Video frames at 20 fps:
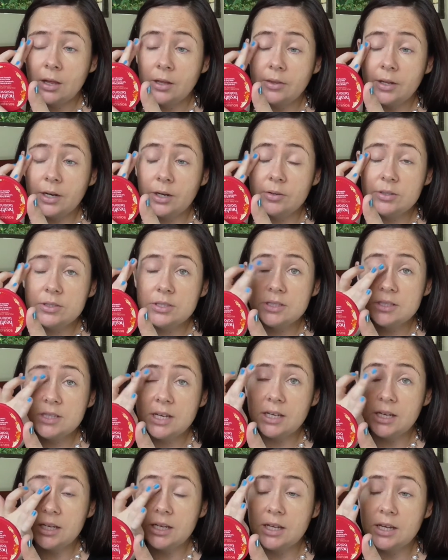And then I always just
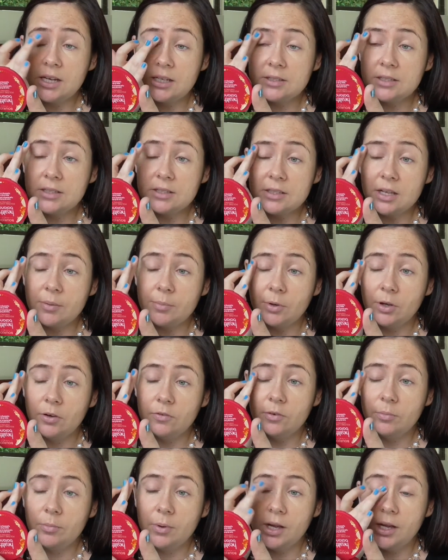take any excess up
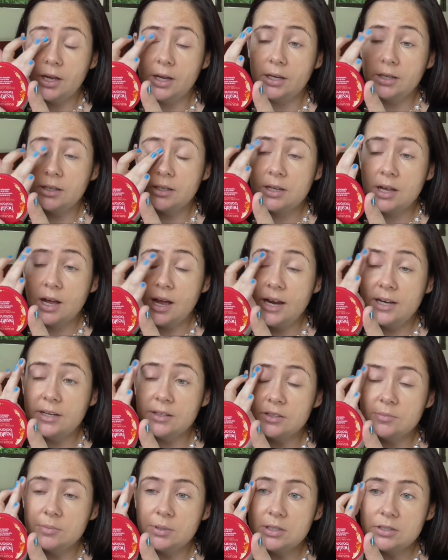over my
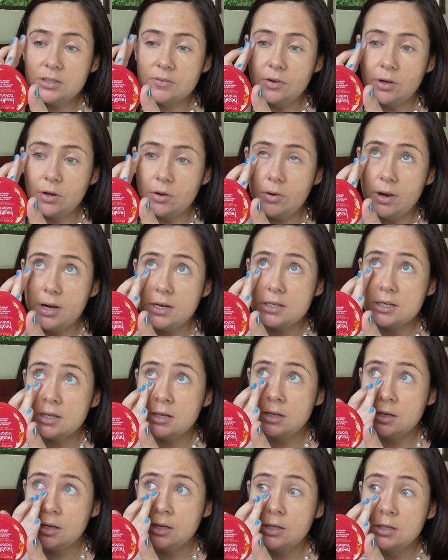eyelids, because I've got quite
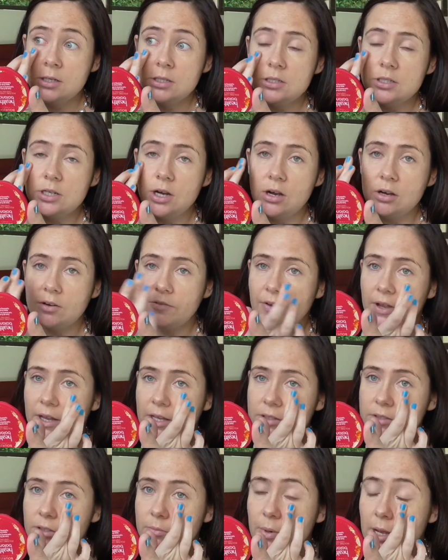dark
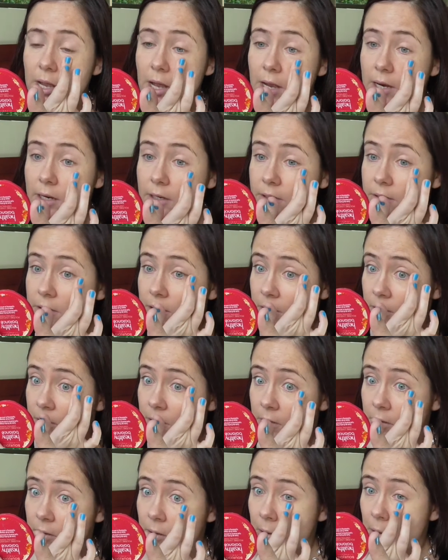veins on my eyelid.
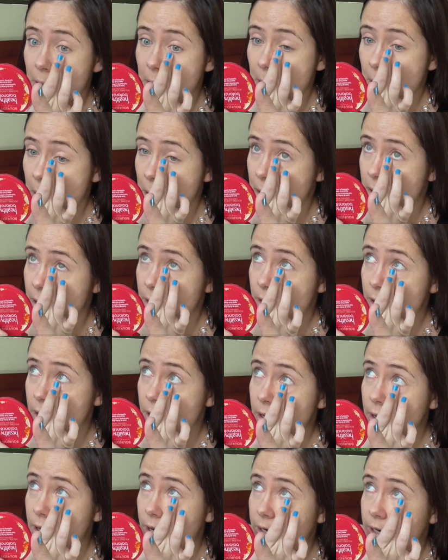
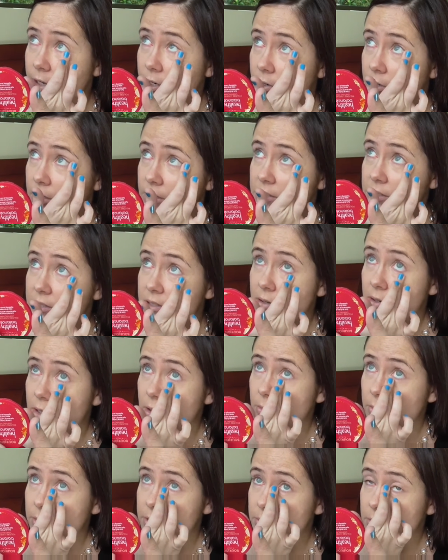And I don't
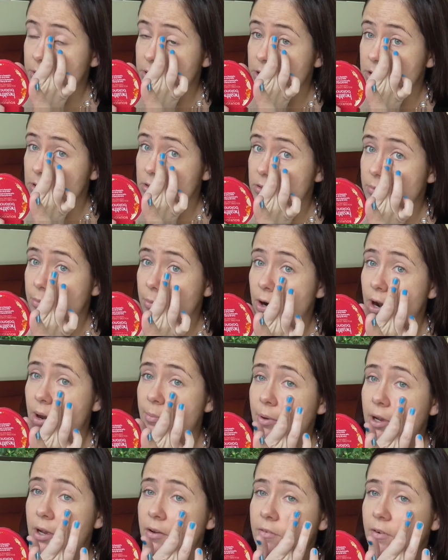necessarily always want to use a
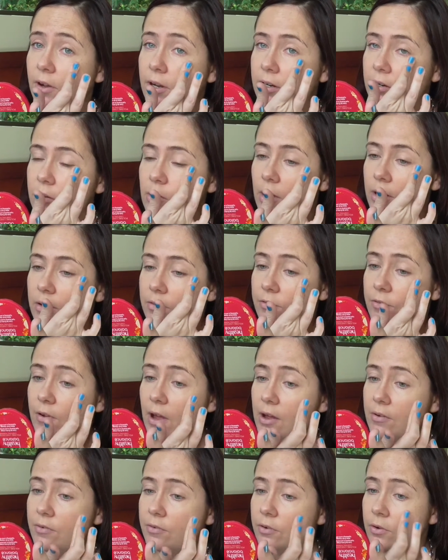primer. I find it quite a
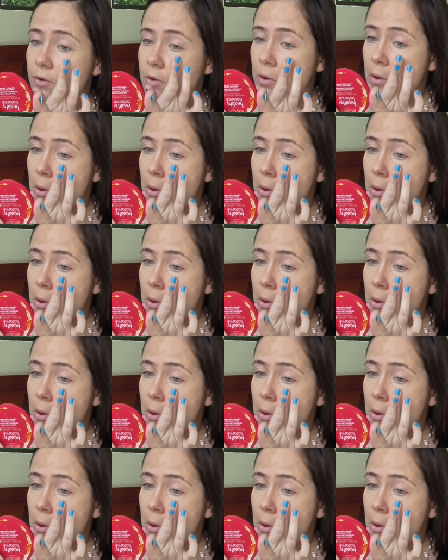faff.